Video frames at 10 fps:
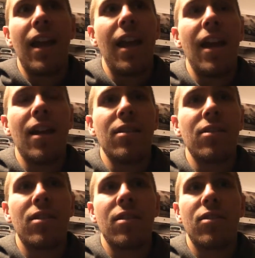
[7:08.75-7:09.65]

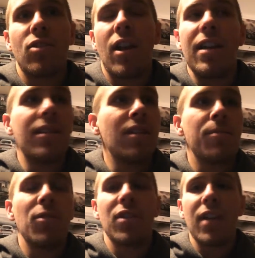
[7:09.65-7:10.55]
and trying to eat
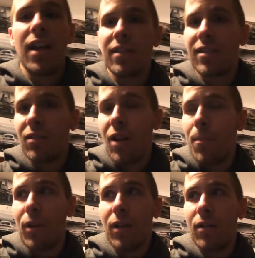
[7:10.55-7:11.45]
six meals a day and still
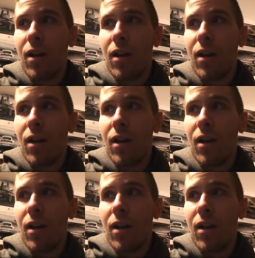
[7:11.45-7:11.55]
upping it.